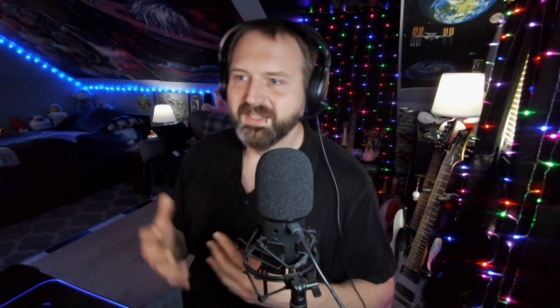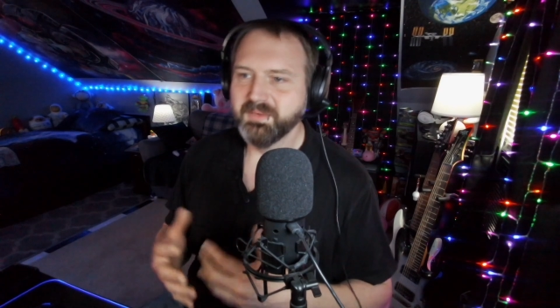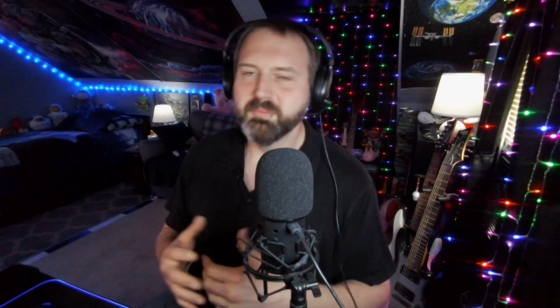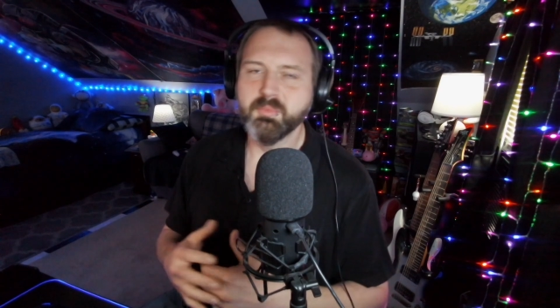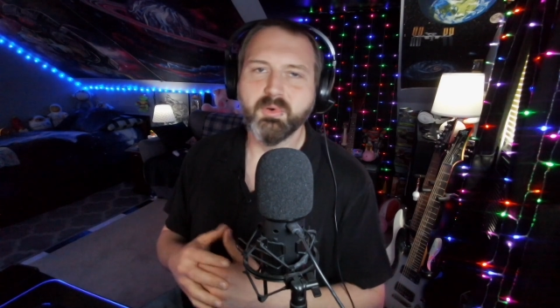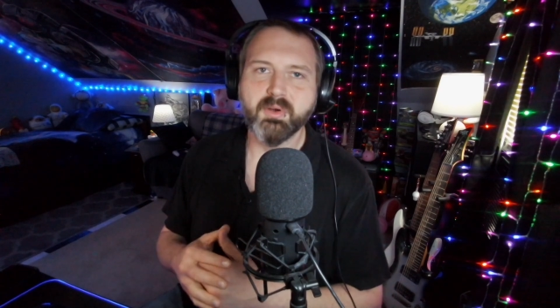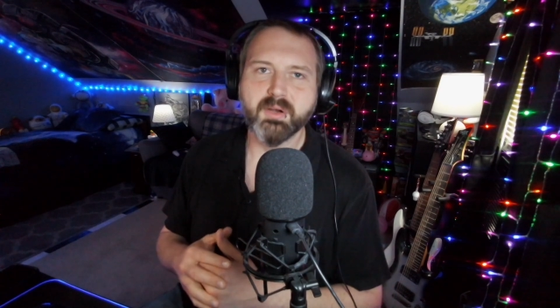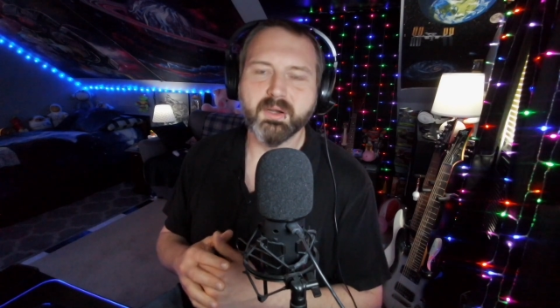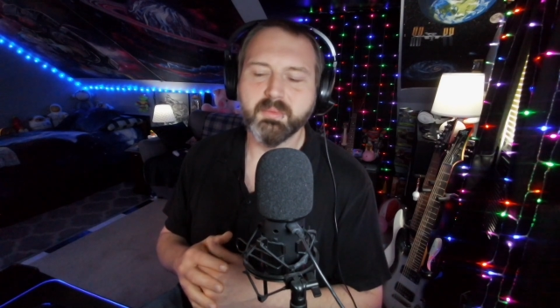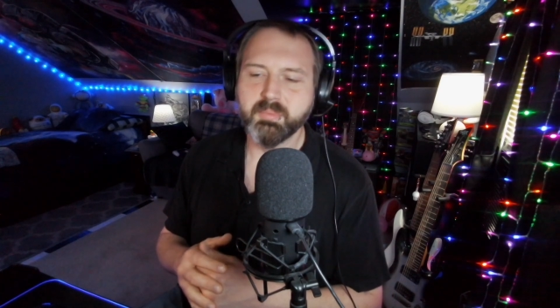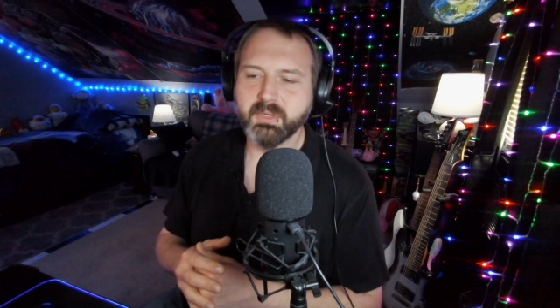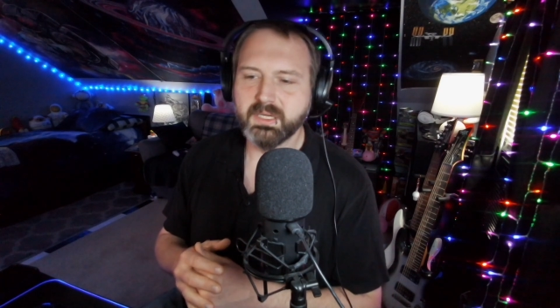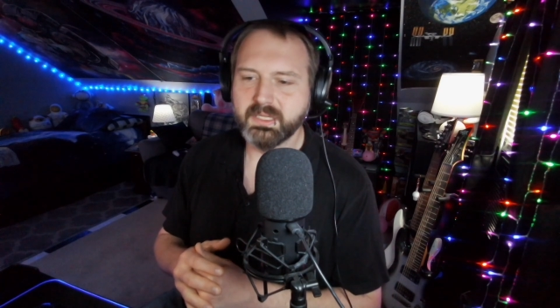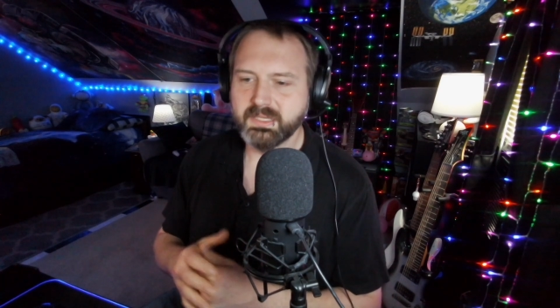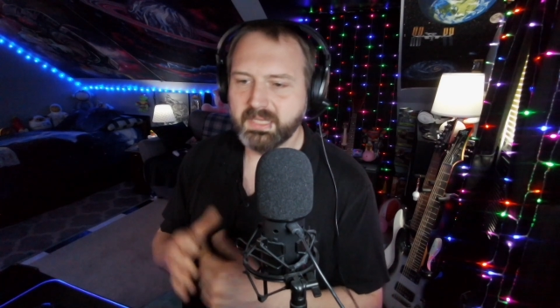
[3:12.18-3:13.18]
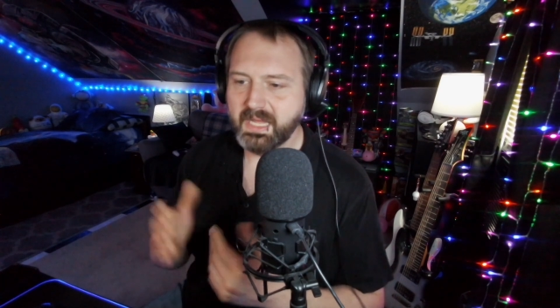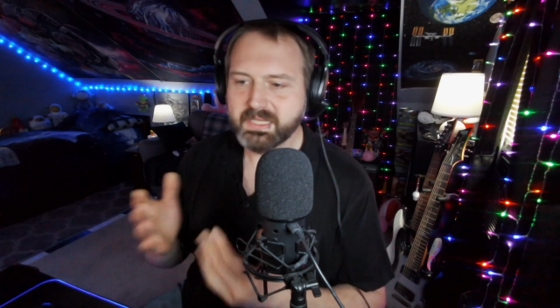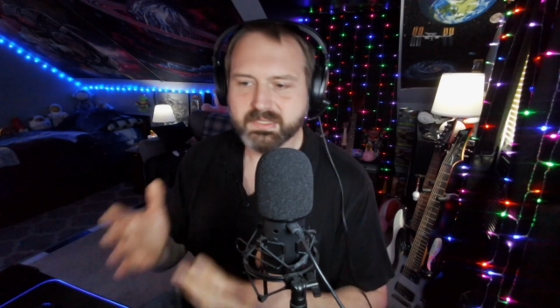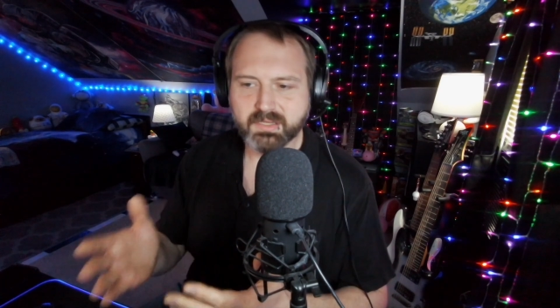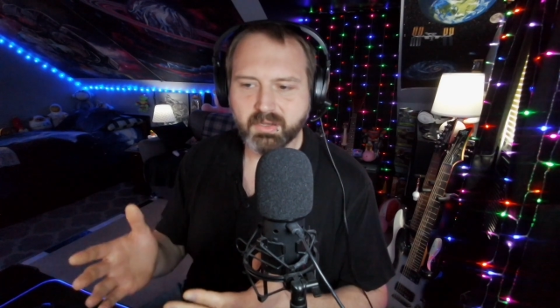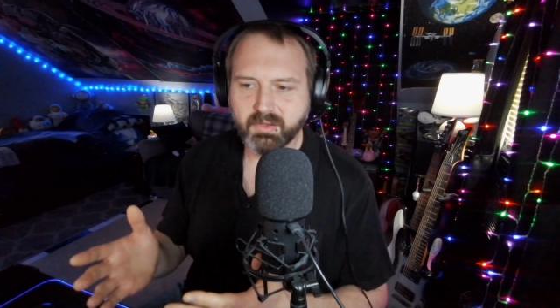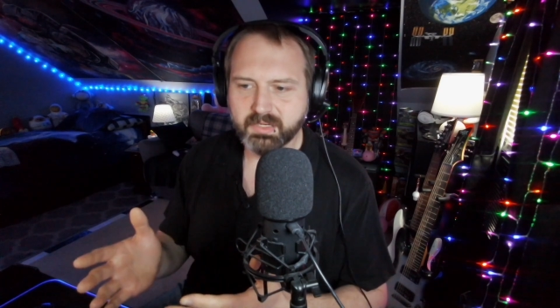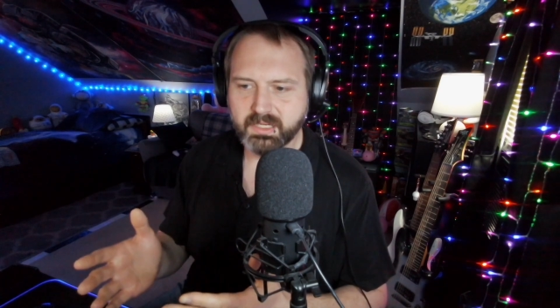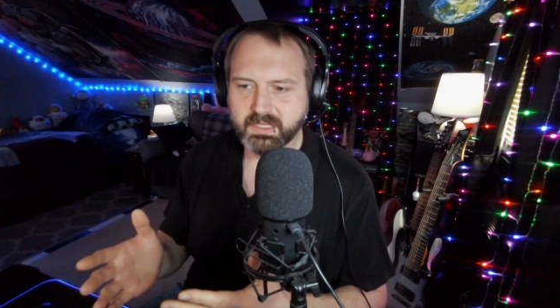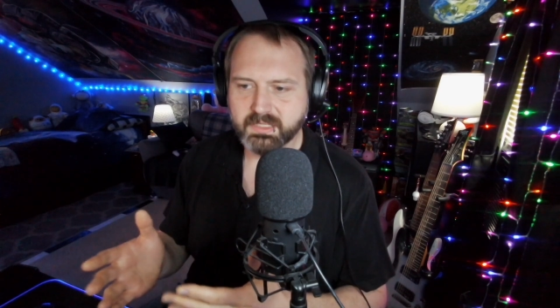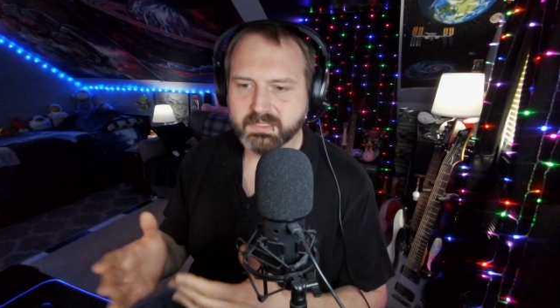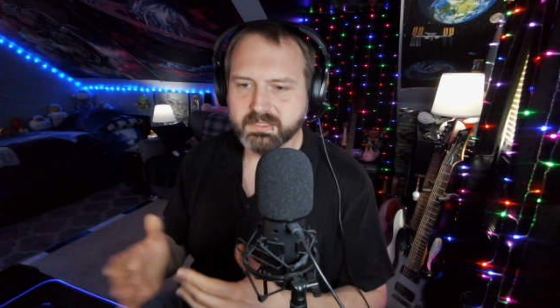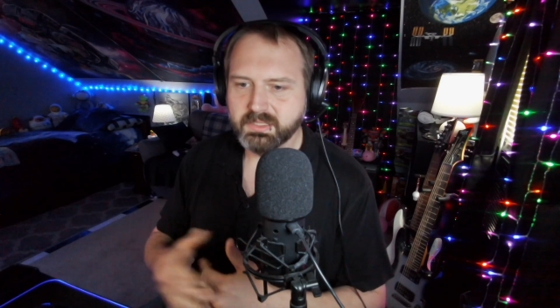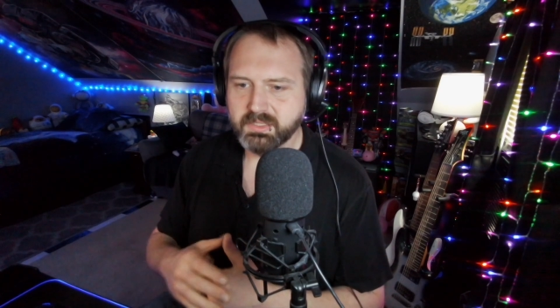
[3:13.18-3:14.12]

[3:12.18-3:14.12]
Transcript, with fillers: more? But that's all it is.